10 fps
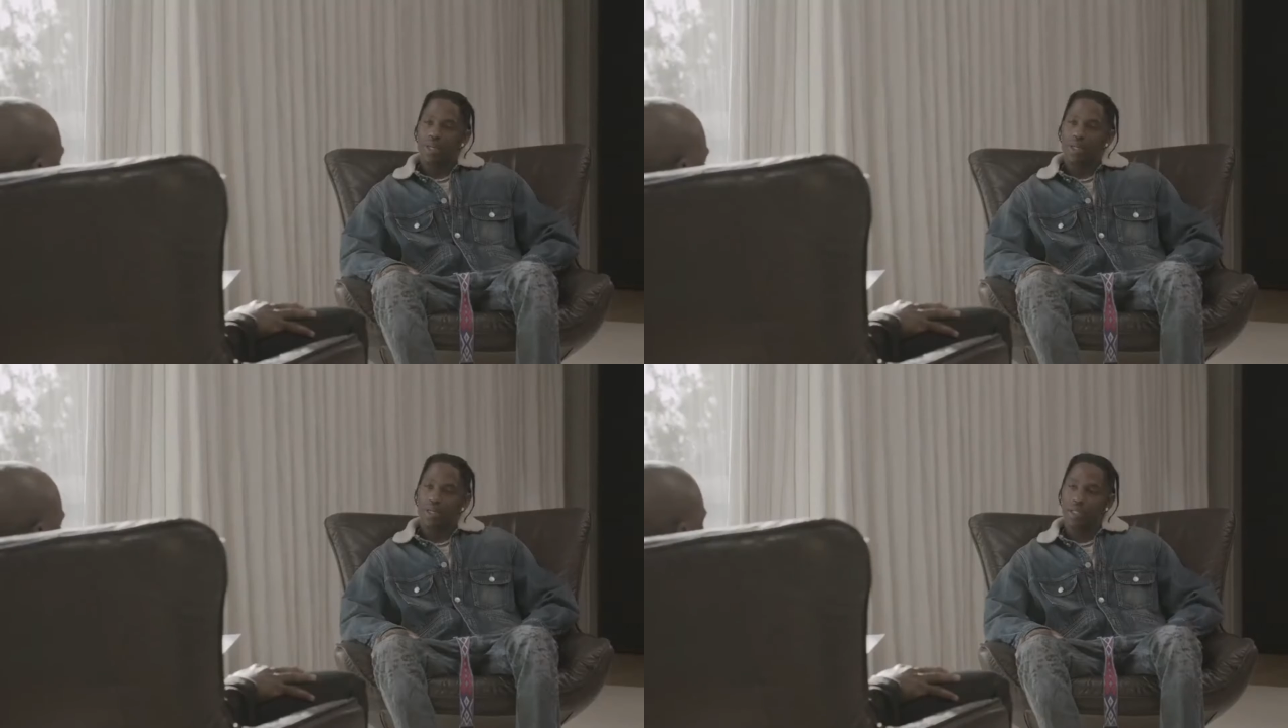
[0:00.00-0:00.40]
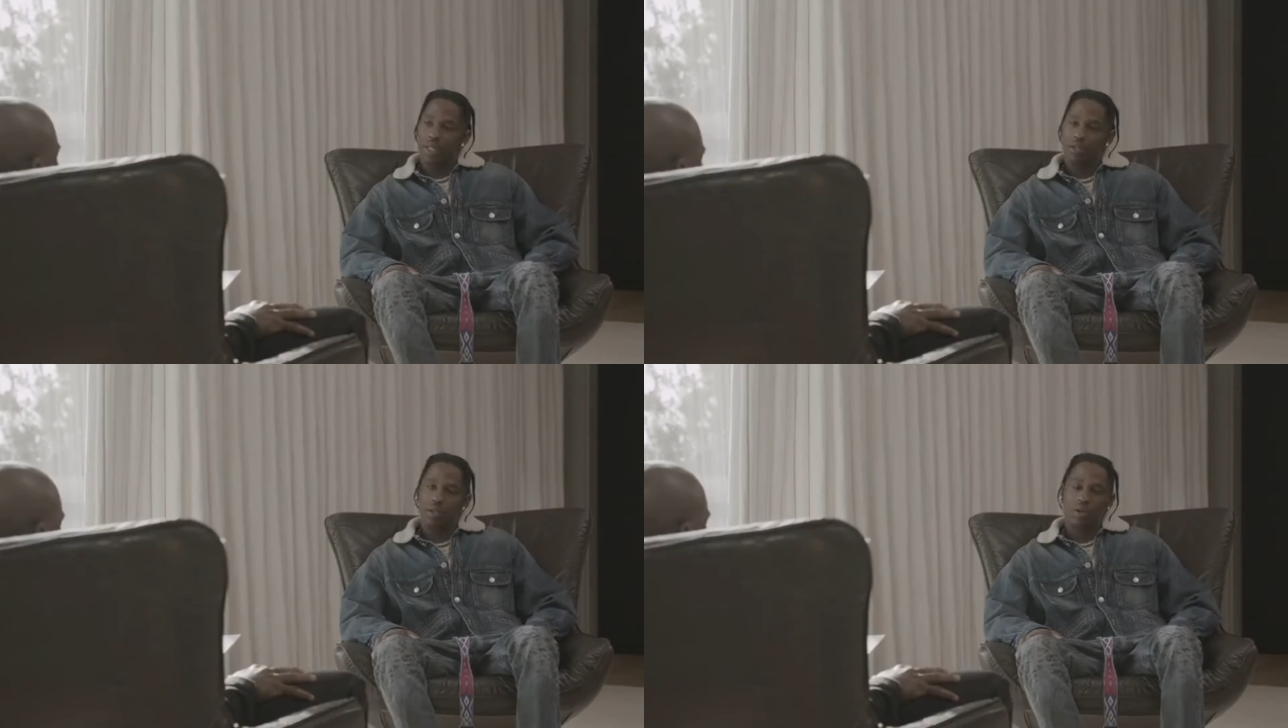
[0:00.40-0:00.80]
man.
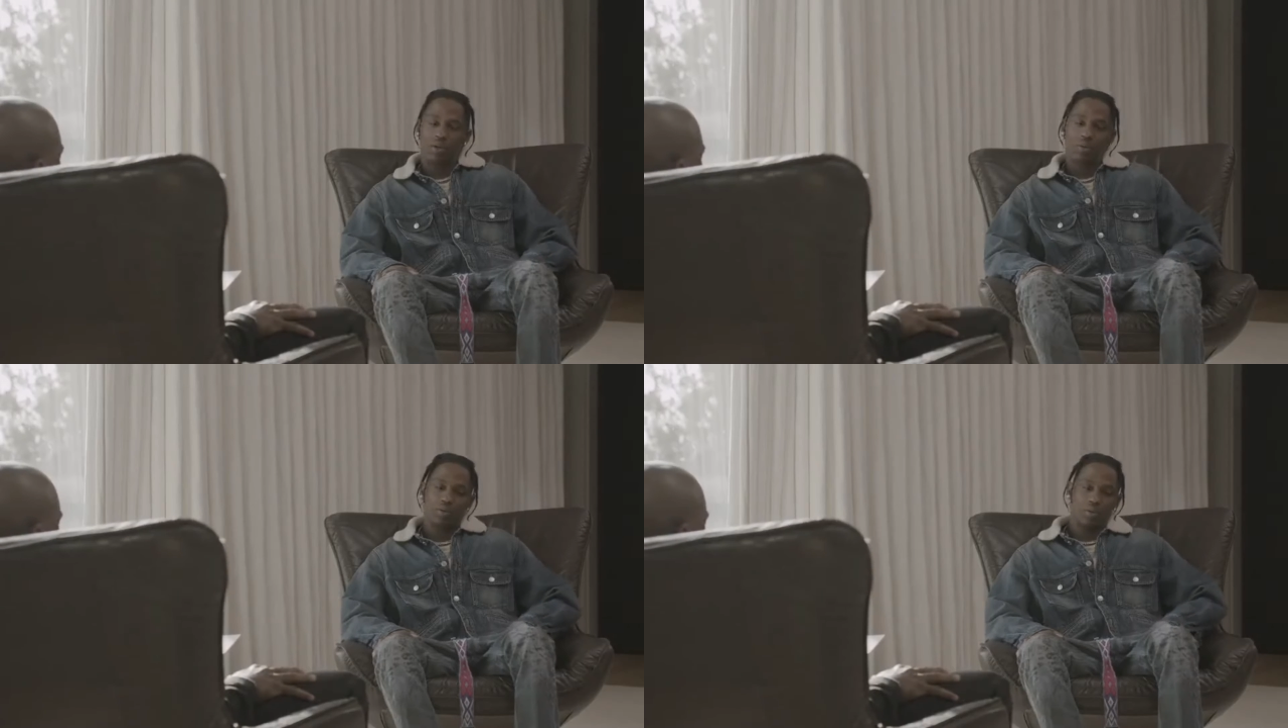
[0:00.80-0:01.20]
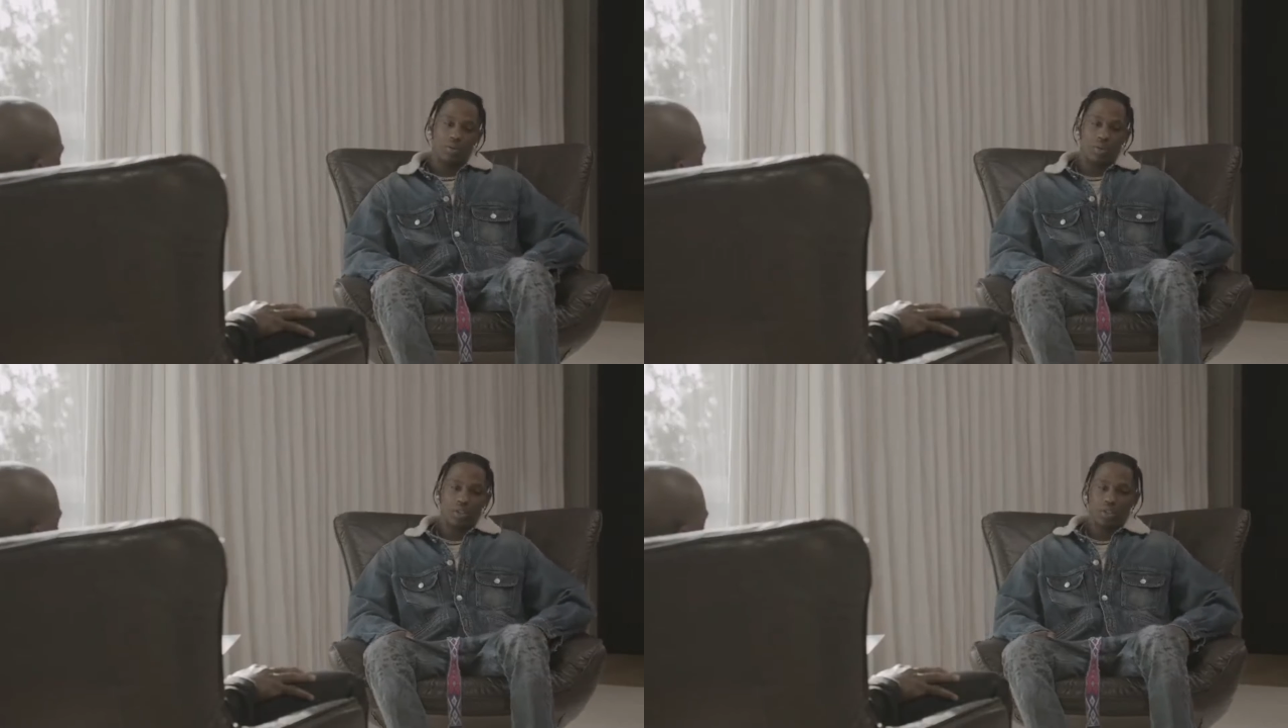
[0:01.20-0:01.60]
And
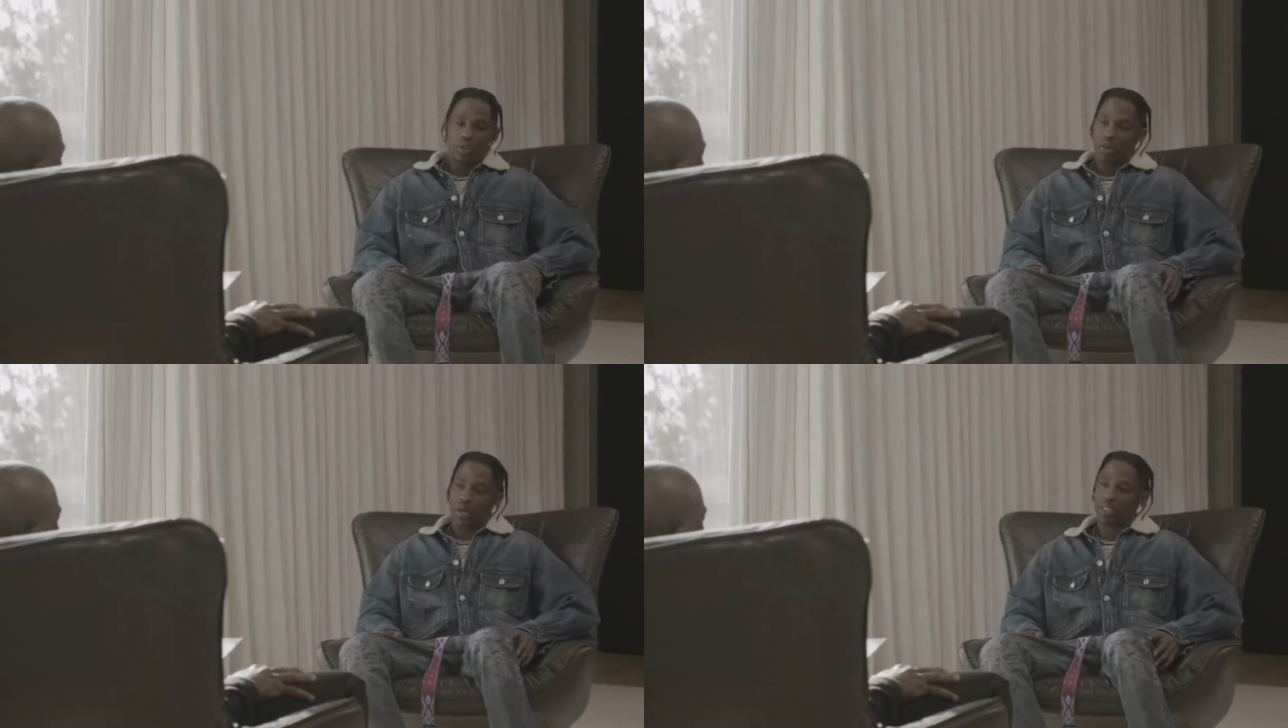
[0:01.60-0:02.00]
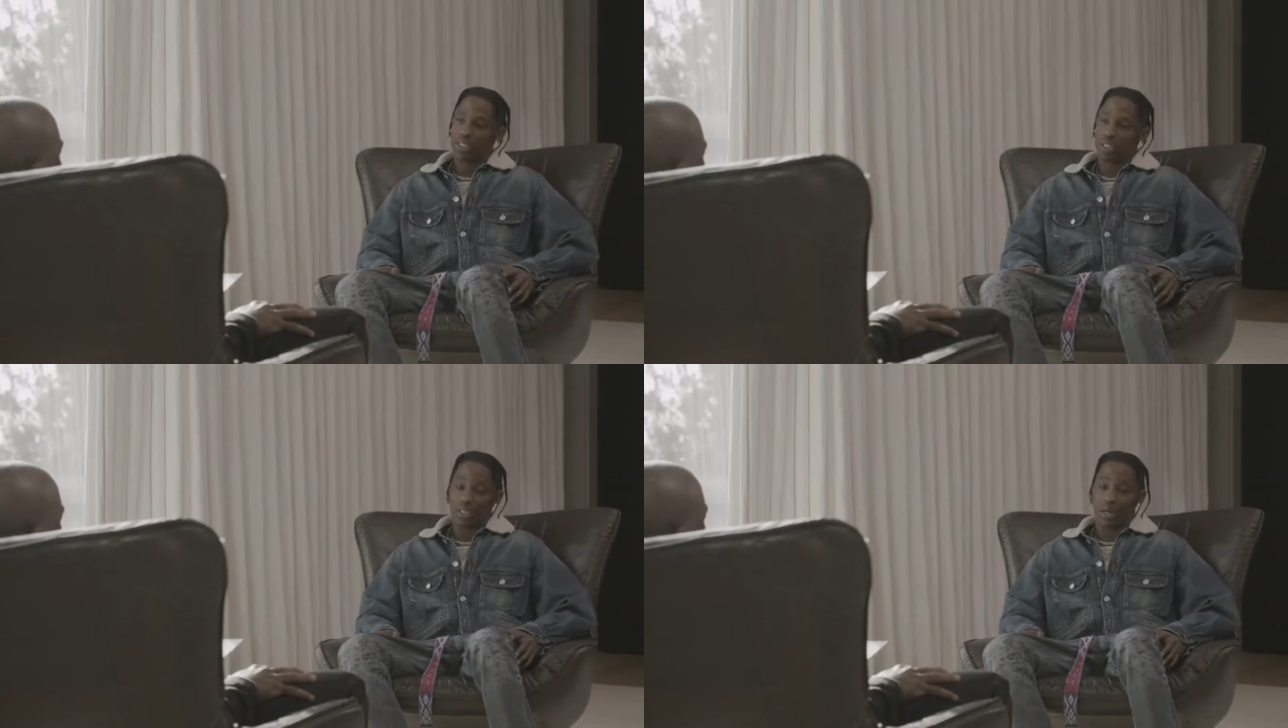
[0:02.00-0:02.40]
it's so
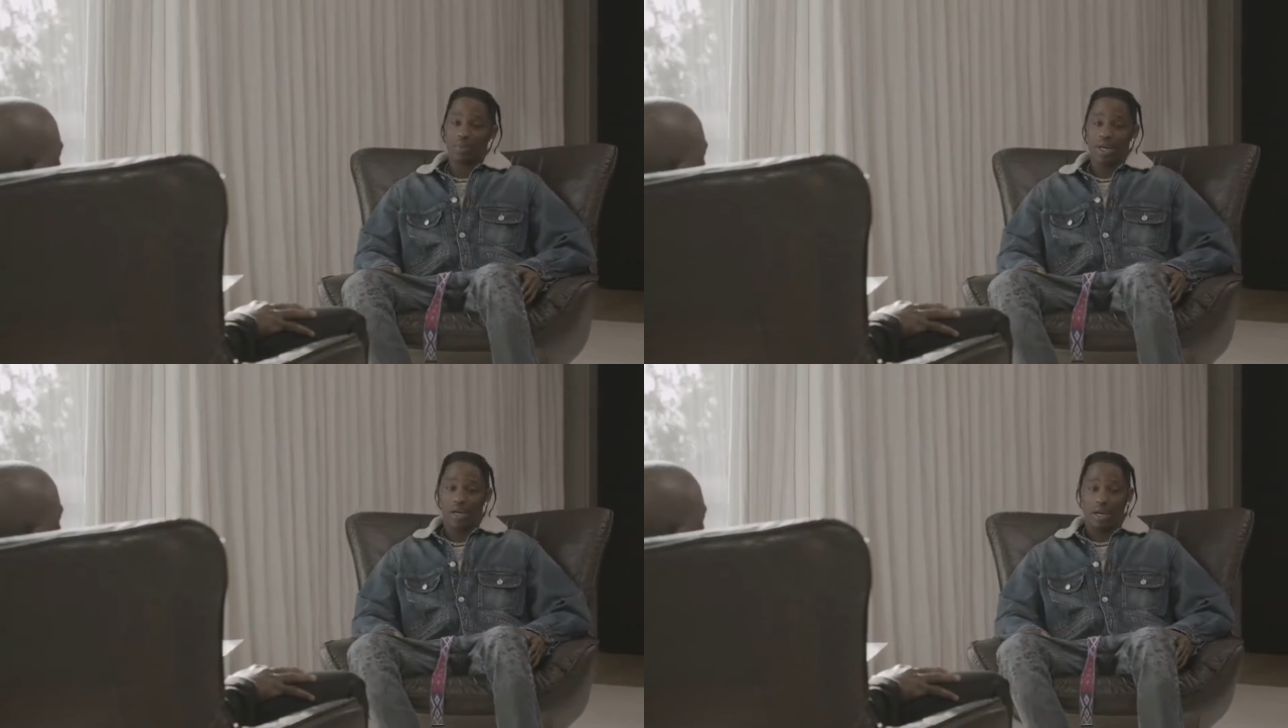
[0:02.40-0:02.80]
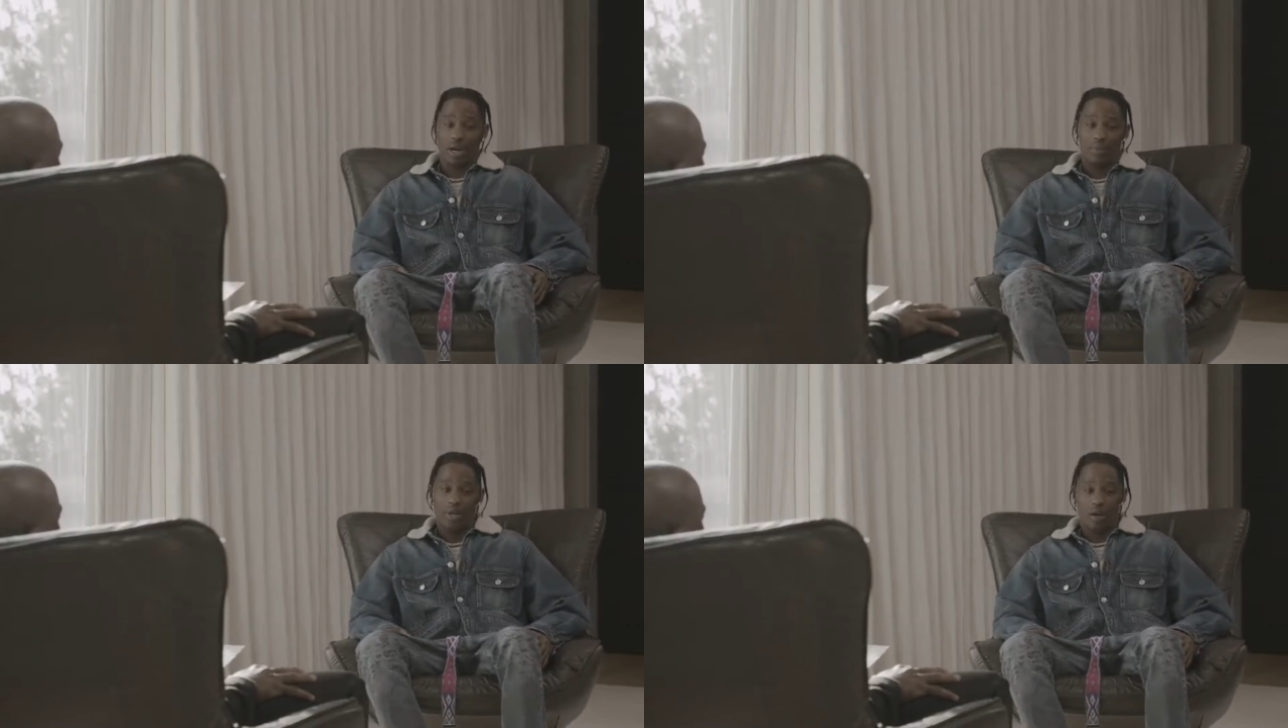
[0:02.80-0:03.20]
crazy because I'm that
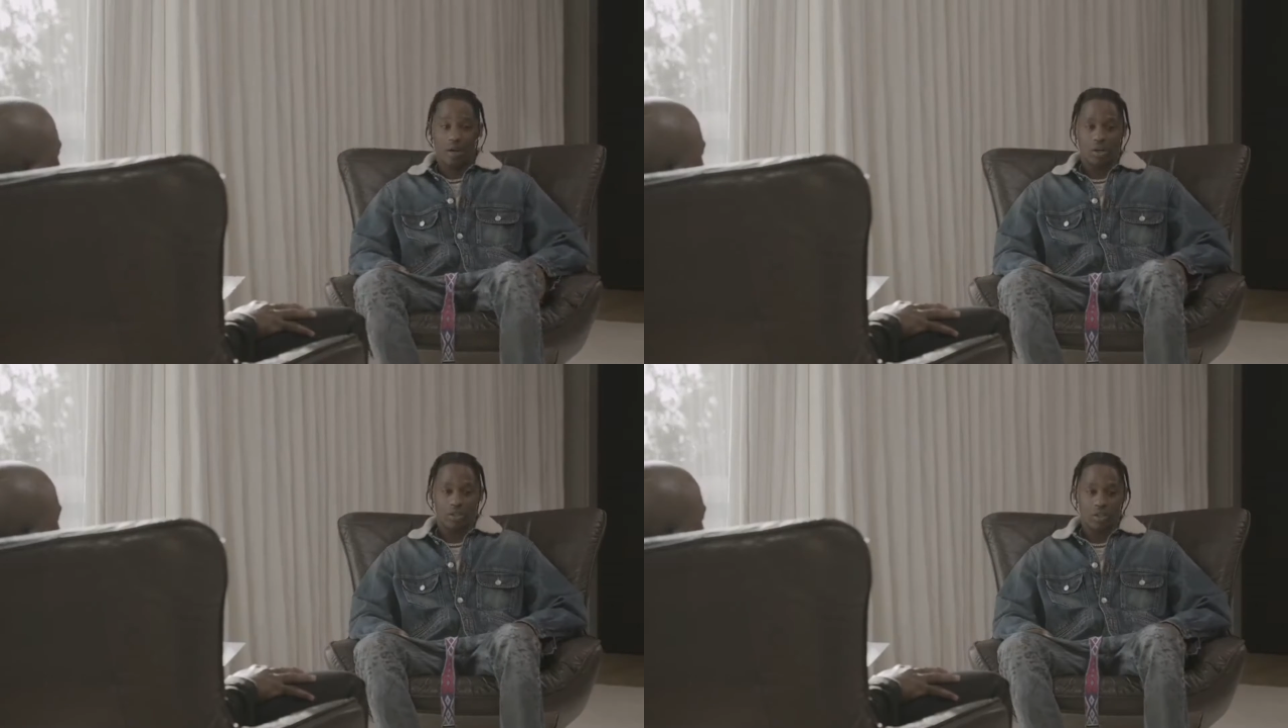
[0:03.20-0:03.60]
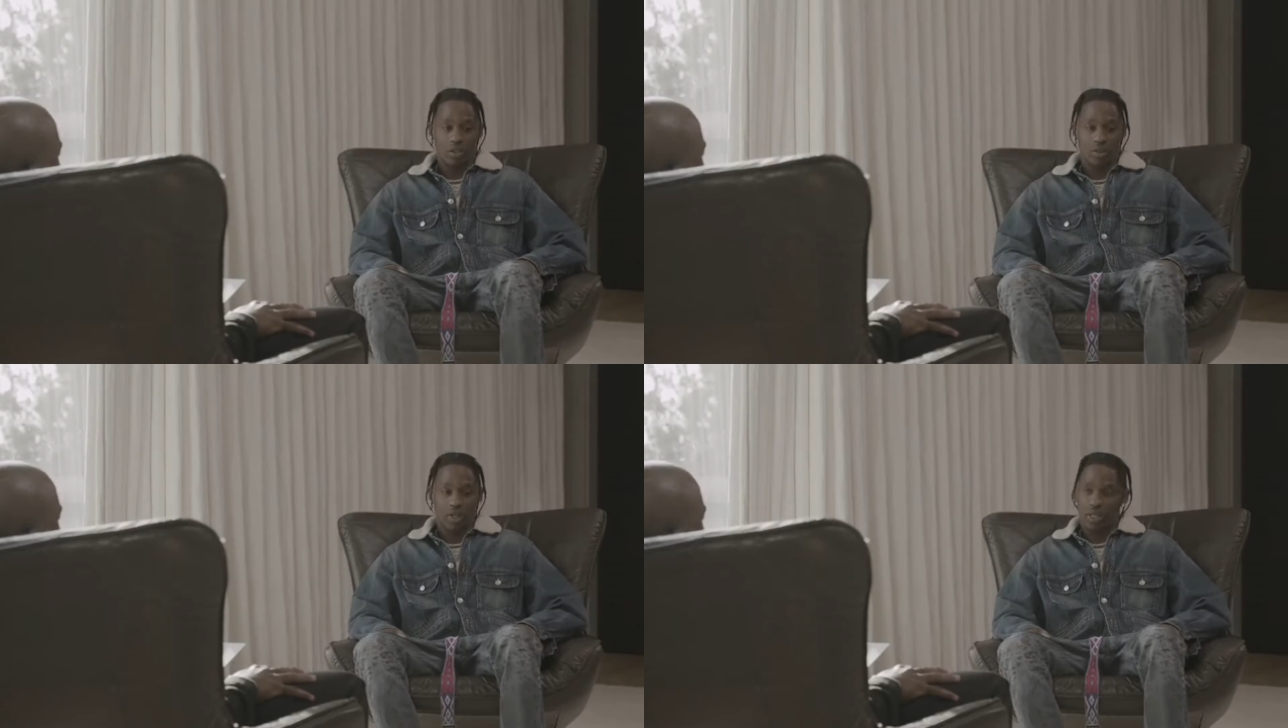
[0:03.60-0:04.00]
artist
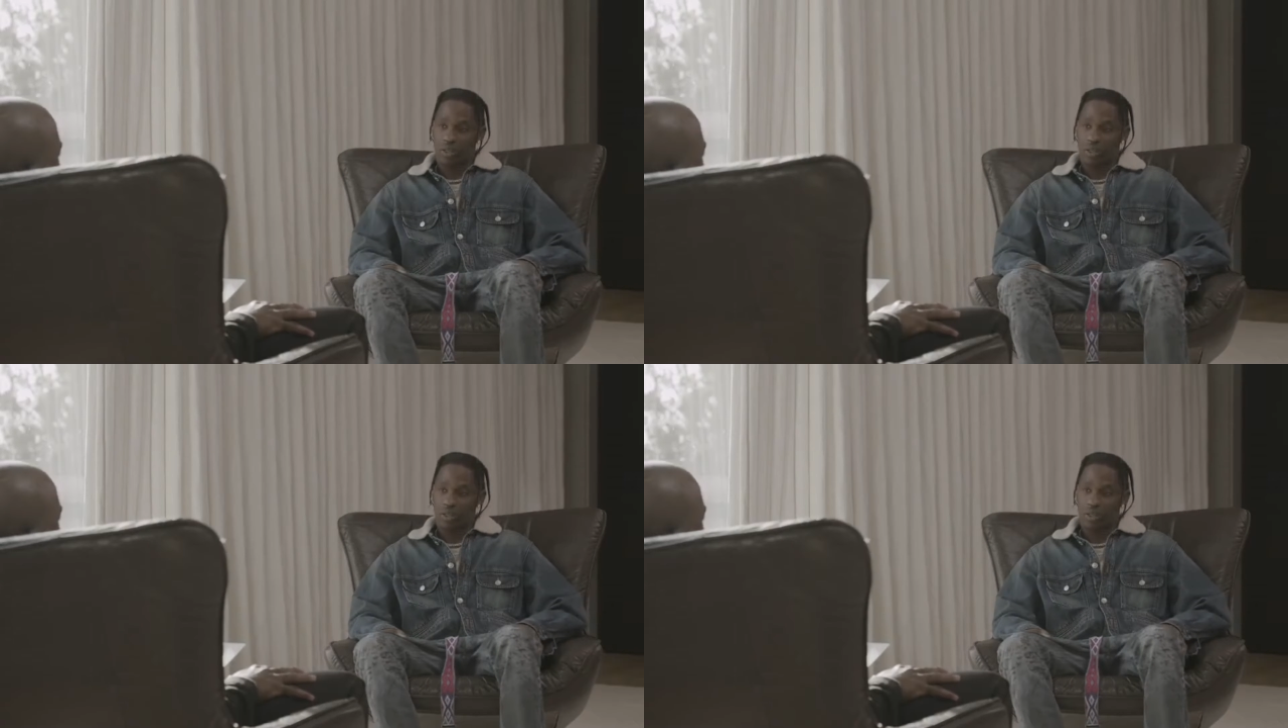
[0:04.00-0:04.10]
too.